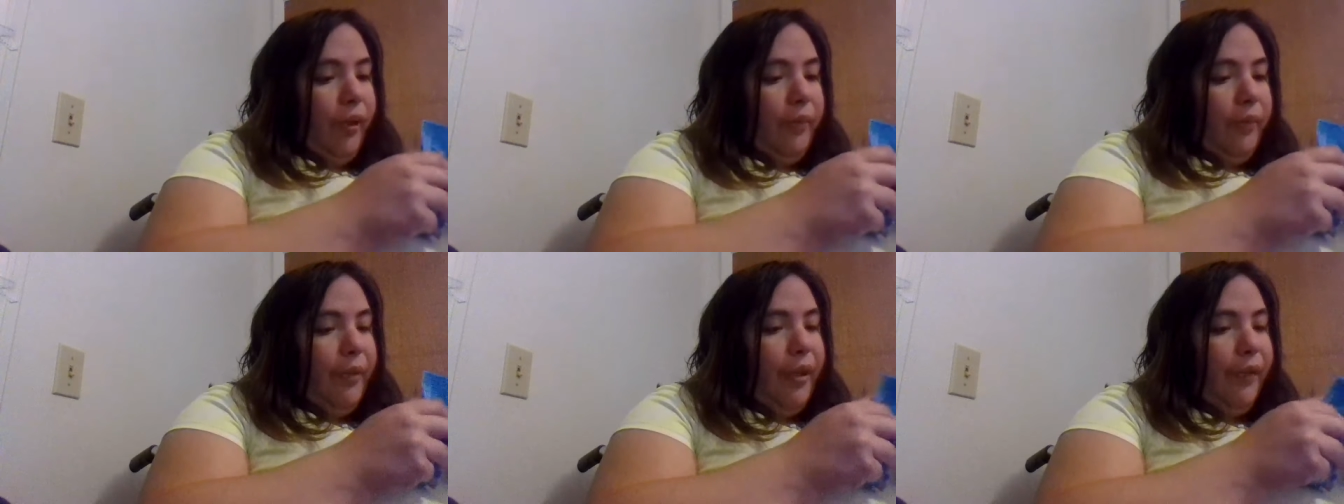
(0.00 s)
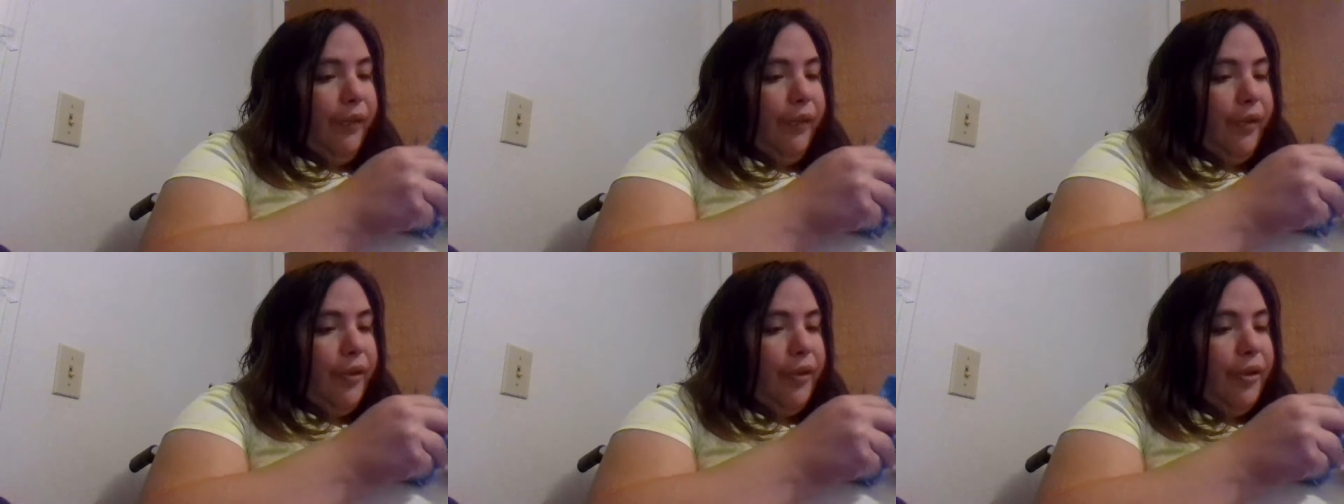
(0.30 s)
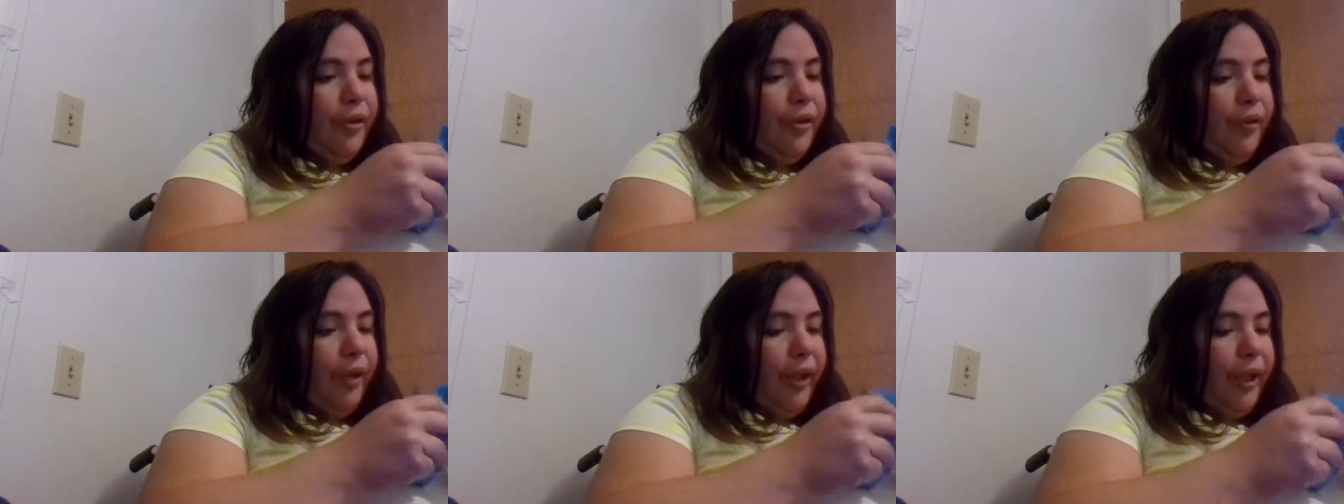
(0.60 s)
I mean, if you're
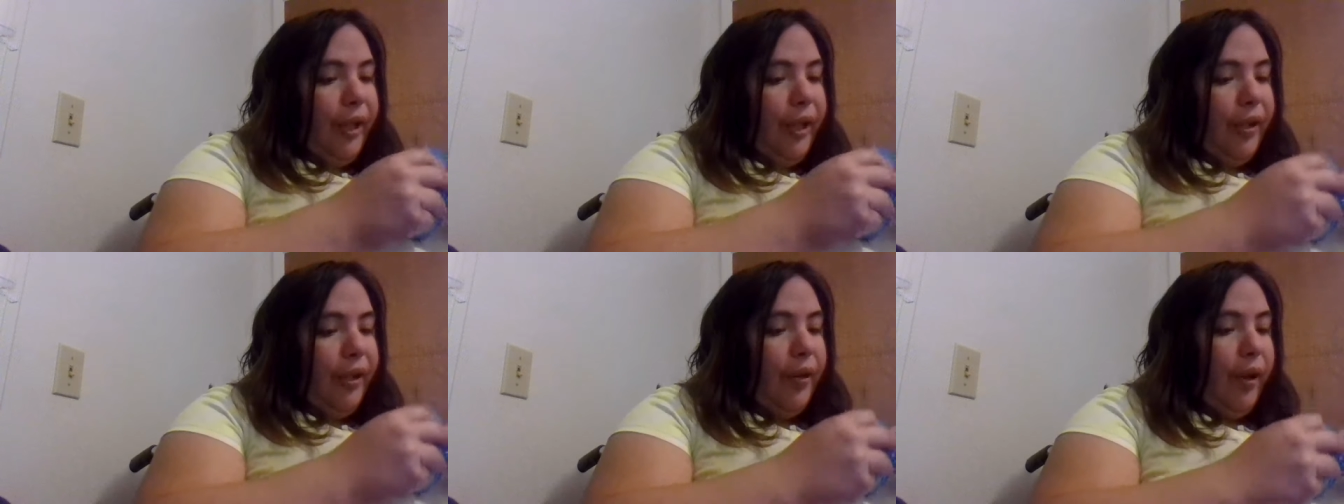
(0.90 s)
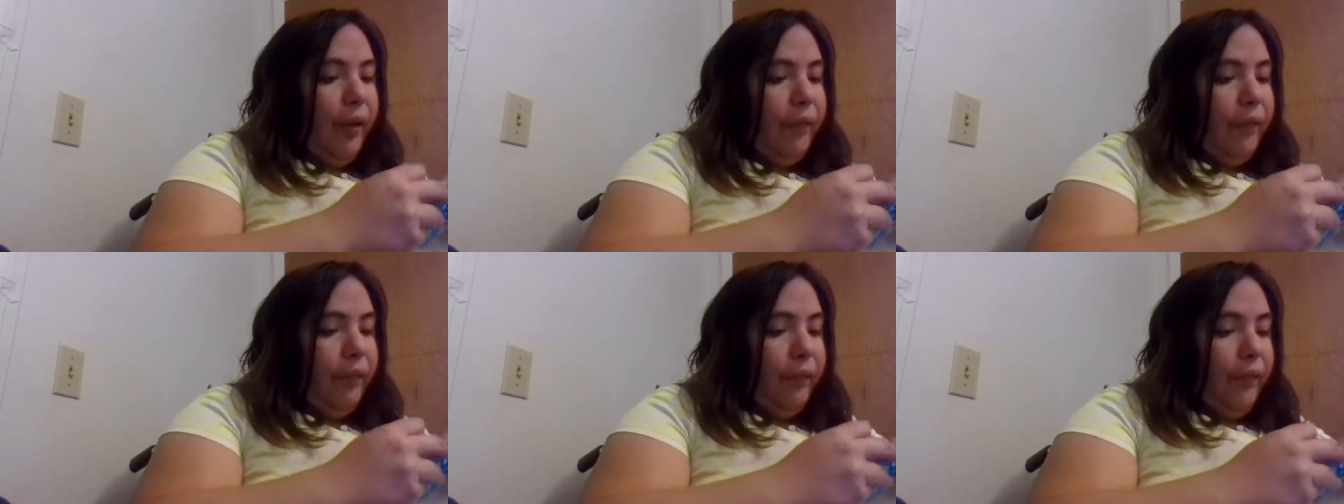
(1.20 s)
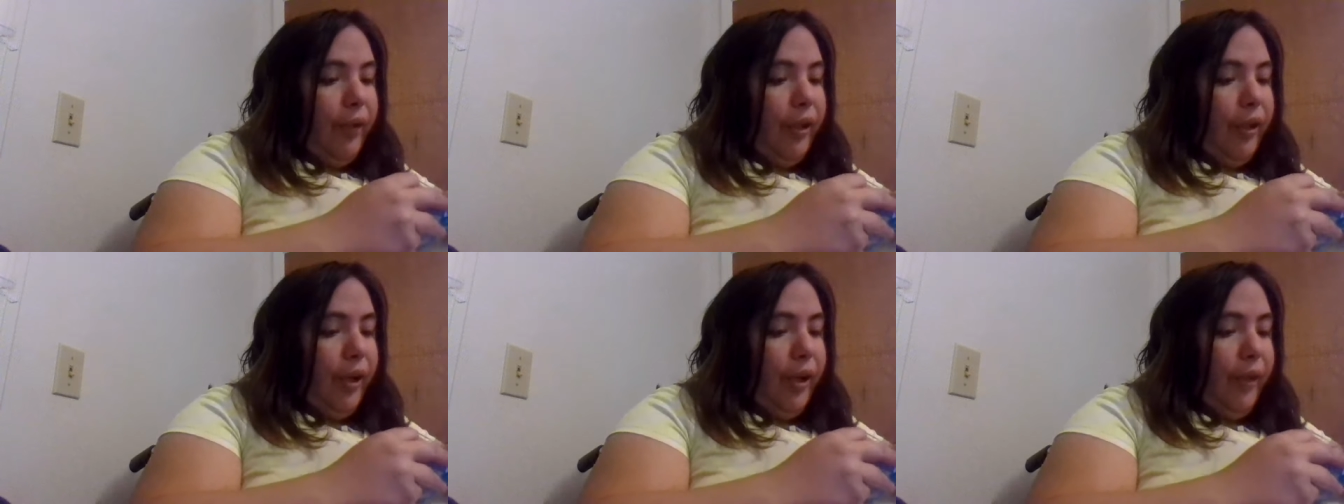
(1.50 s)
strict keto, I
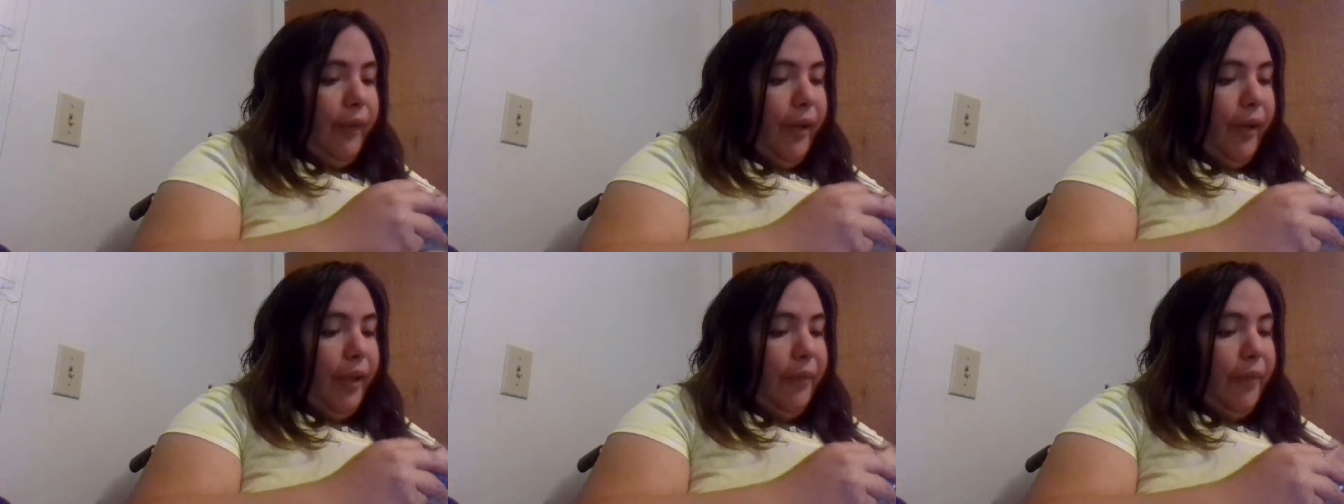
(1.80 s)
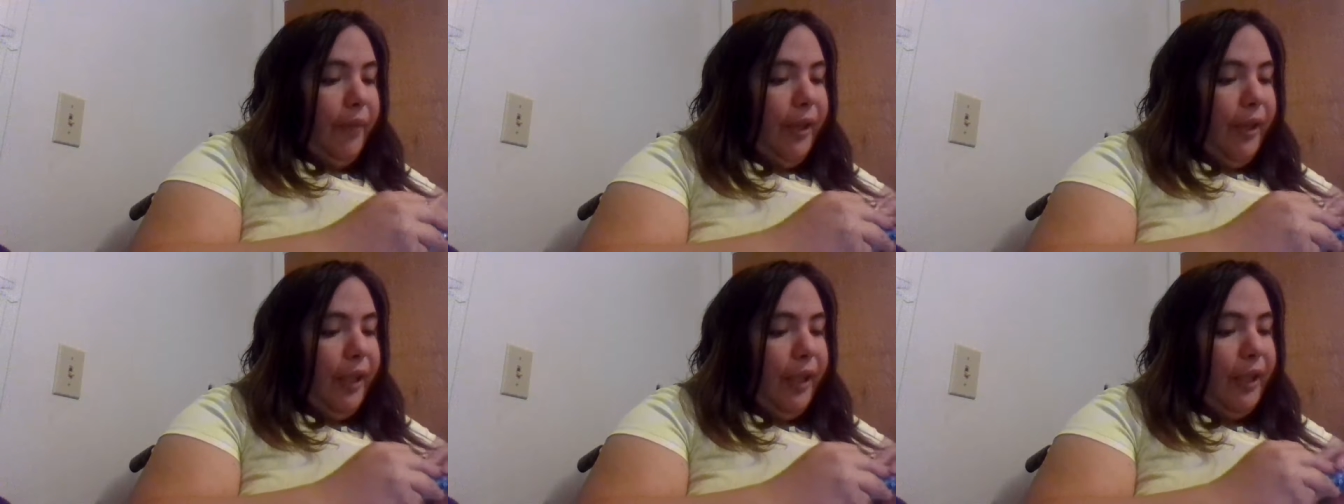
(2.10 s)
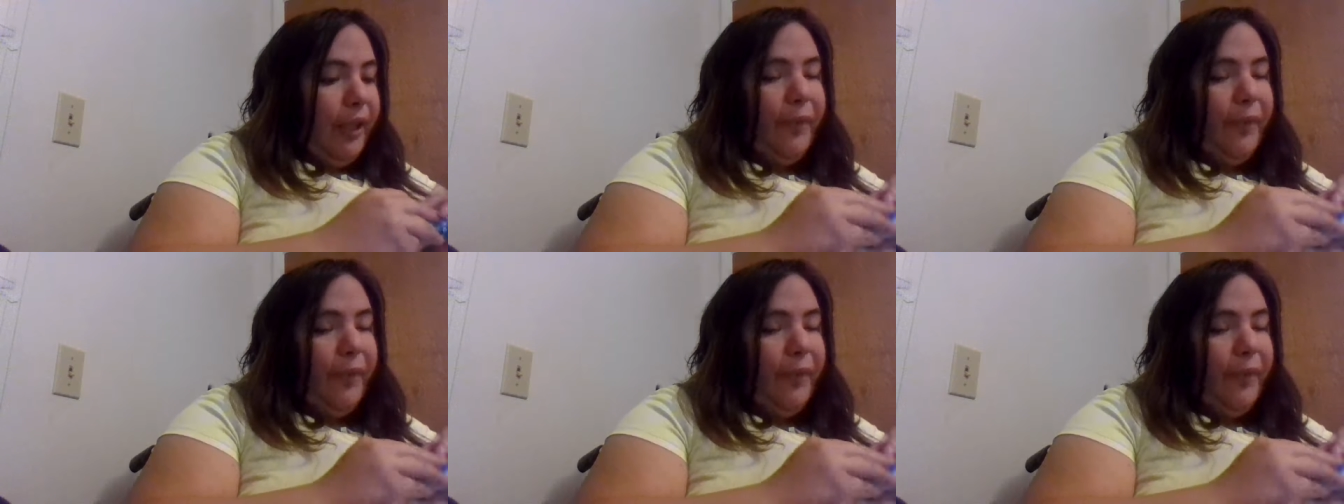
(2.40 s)
would not recommend these,